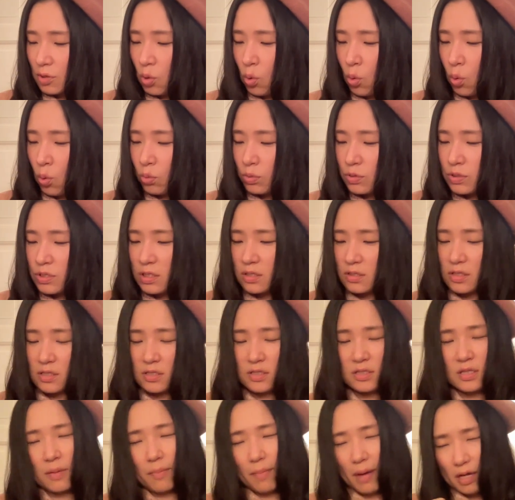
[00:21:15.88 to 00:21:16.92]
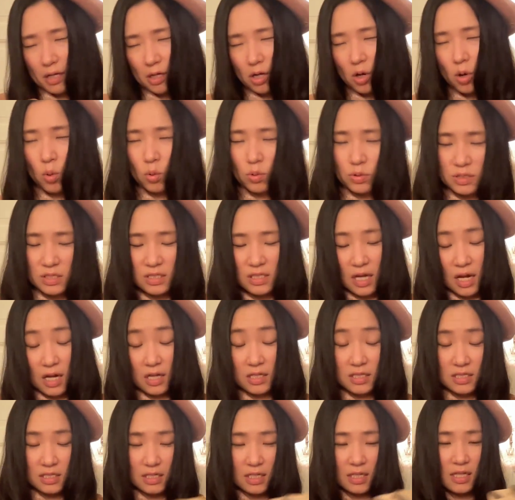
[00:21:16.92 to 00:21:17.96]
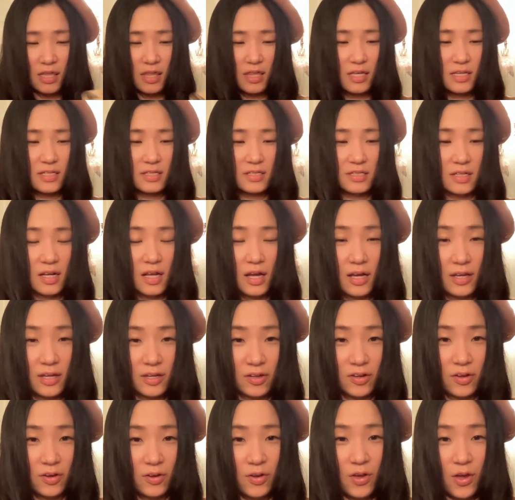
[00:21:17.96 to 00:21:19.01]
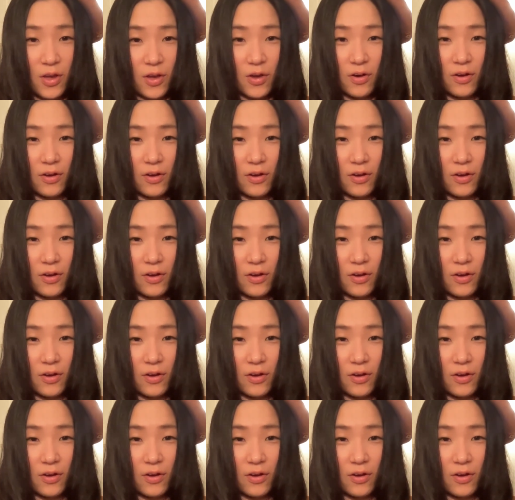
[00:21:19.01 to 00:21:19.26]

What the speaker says: courses. It's not my courses, actually. These are like, you know,